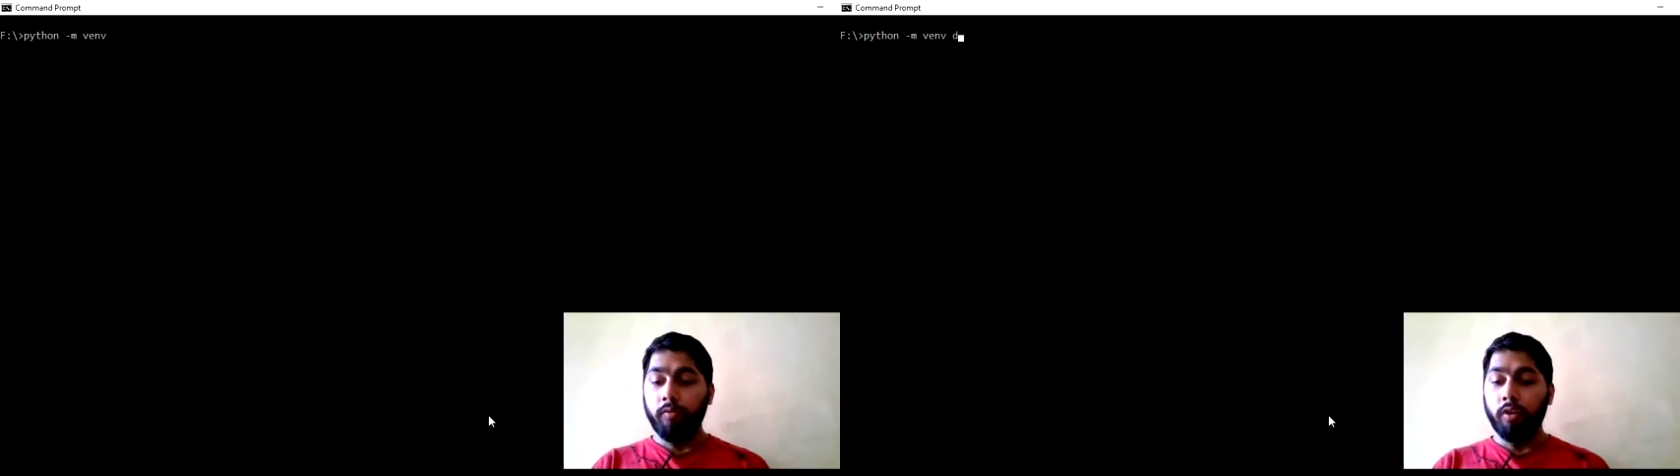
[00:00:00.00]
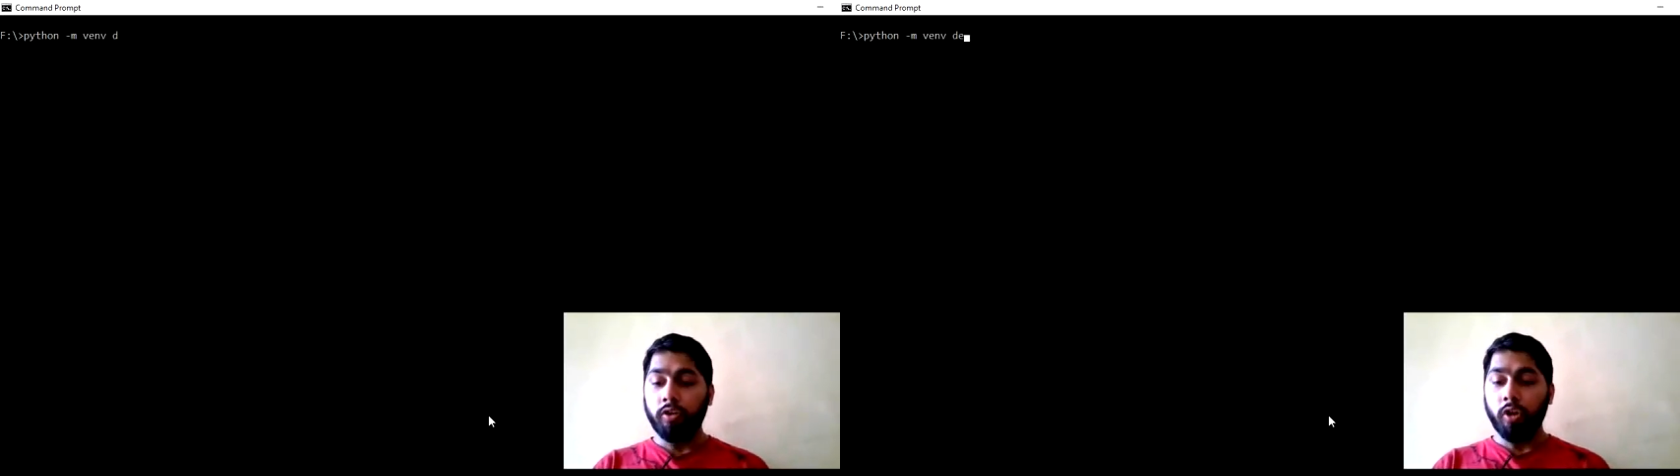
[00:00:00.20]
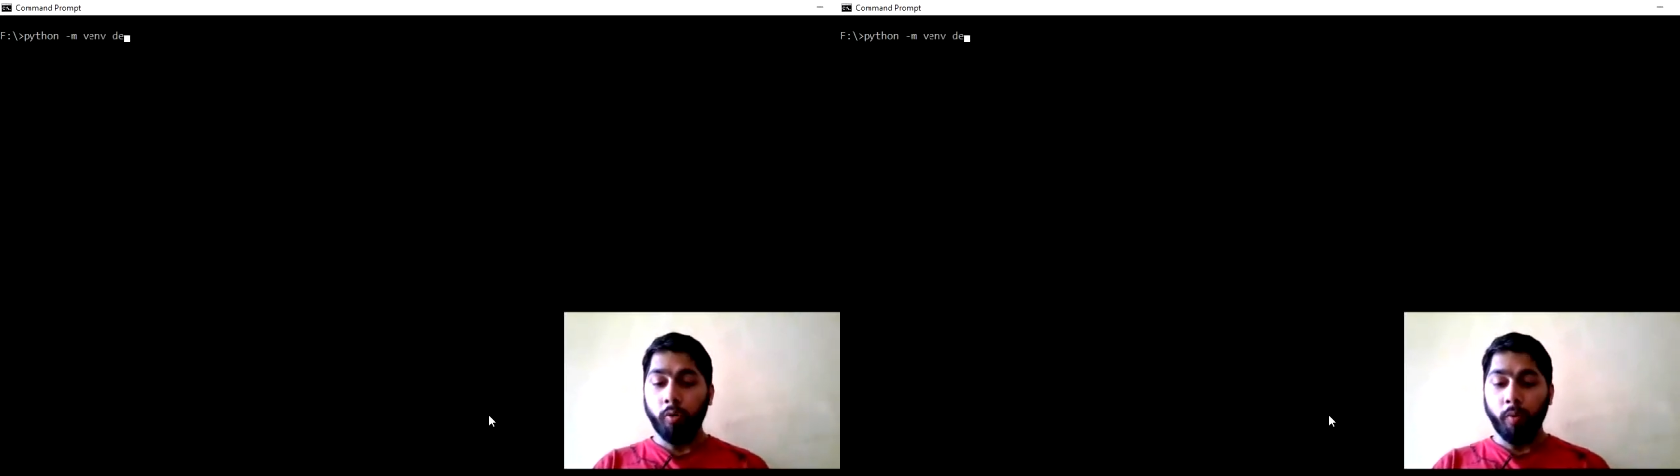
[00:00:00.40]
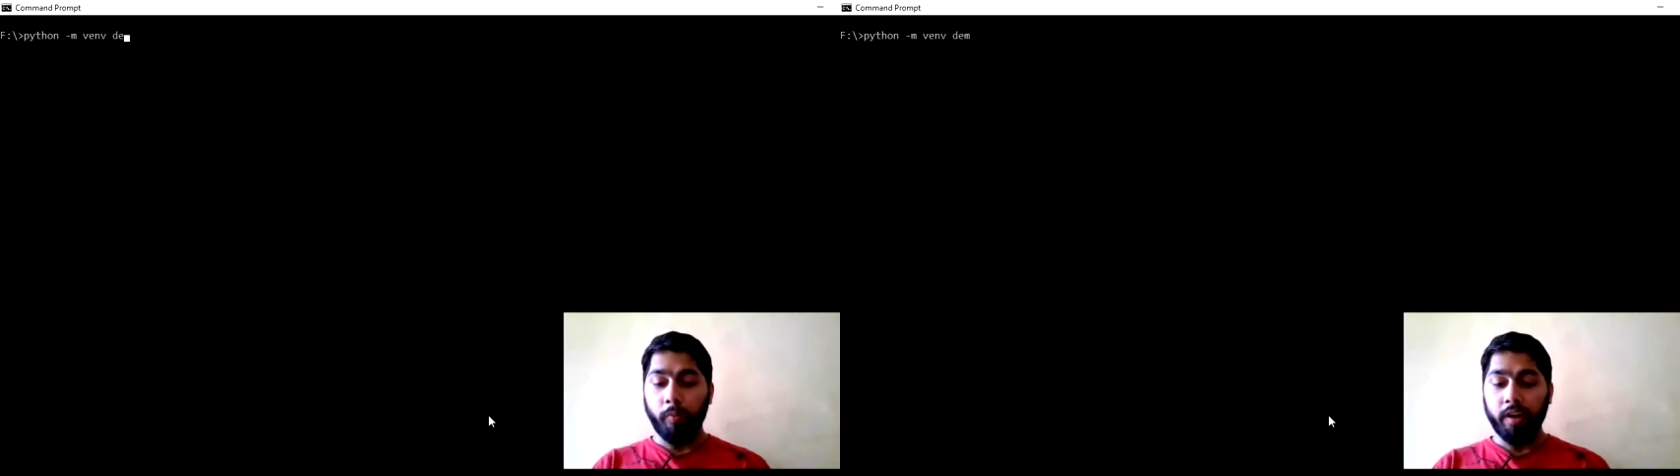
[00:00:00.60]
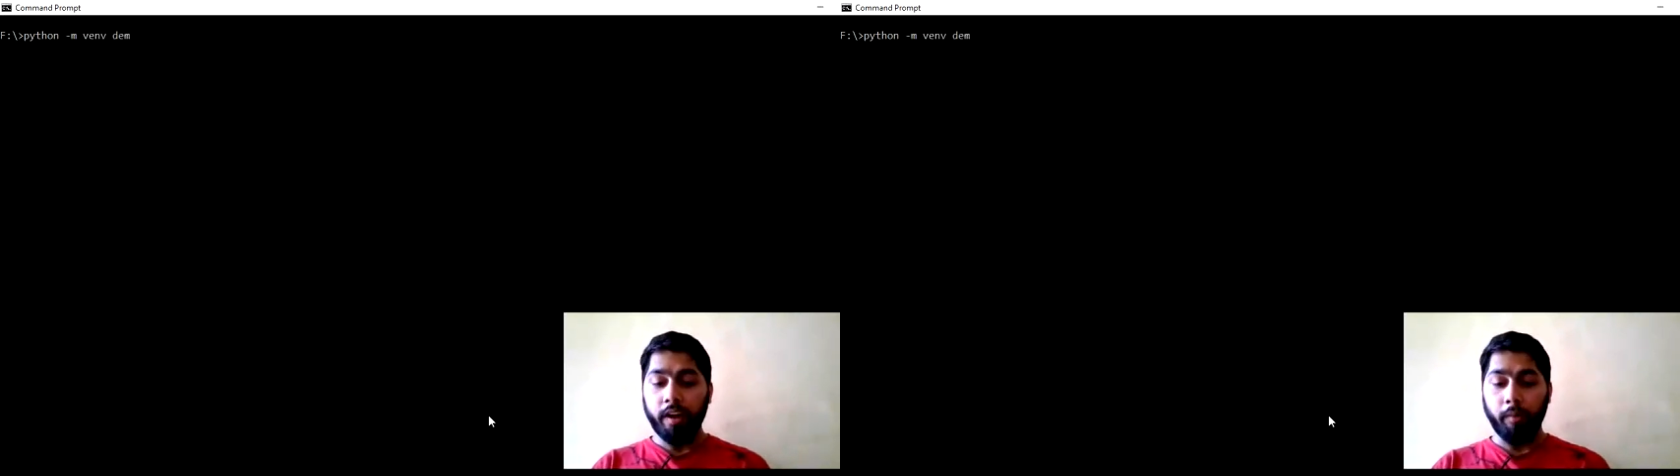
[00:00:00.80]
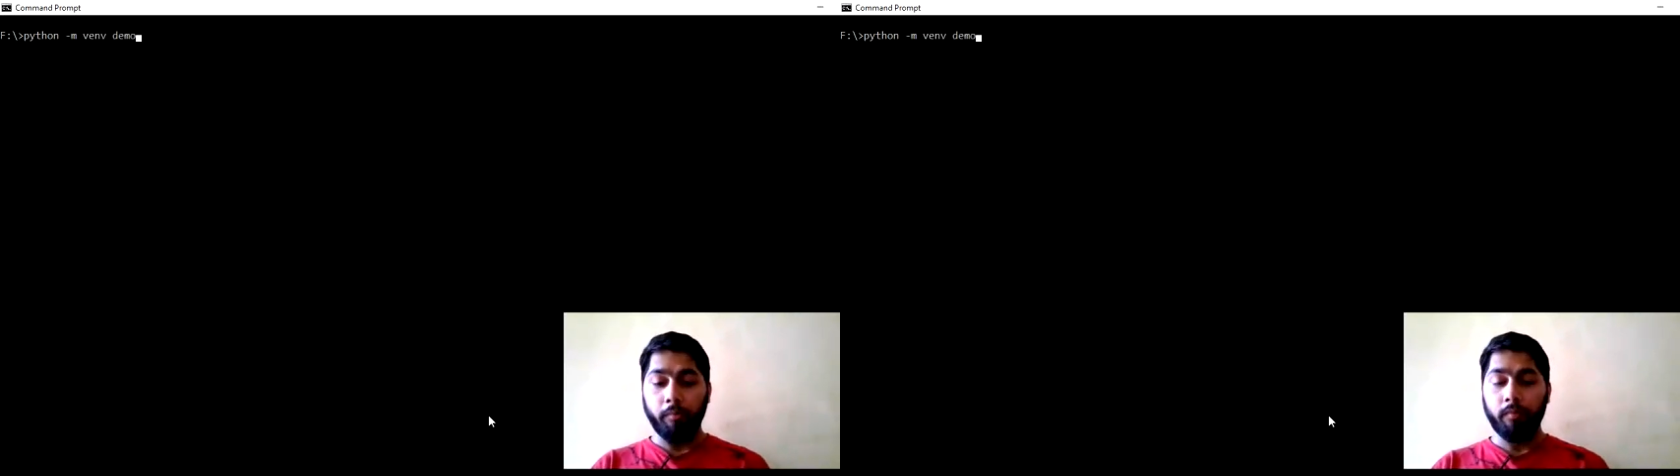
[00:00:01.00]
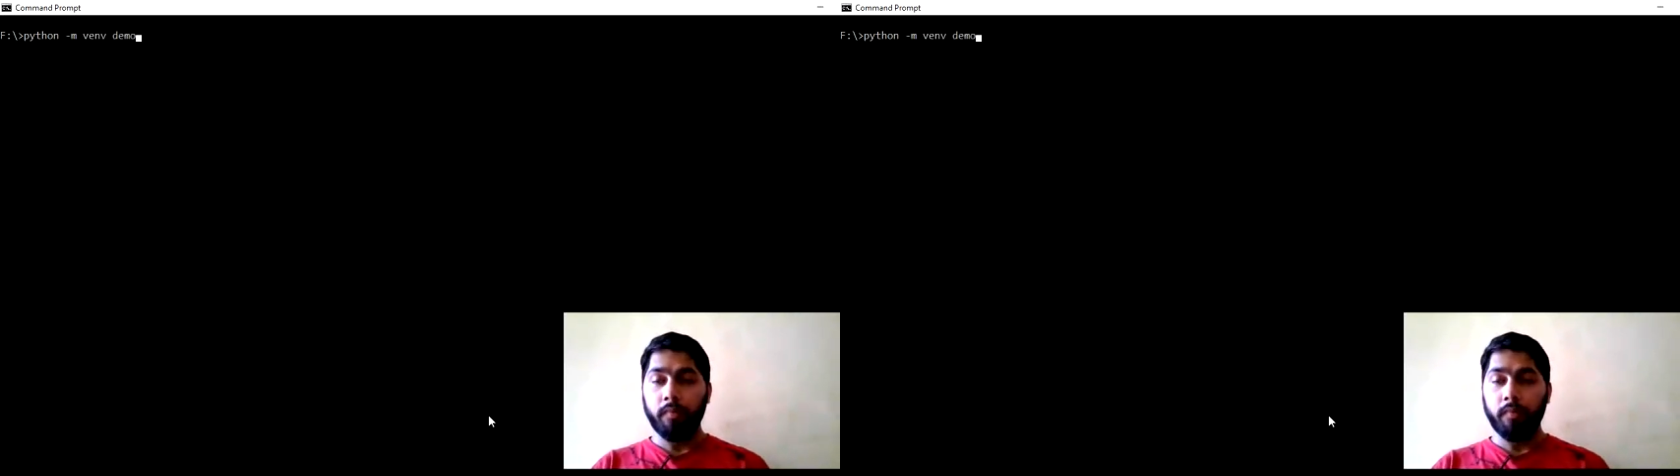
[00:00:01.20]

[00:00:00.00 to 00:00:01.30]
virtual environment name.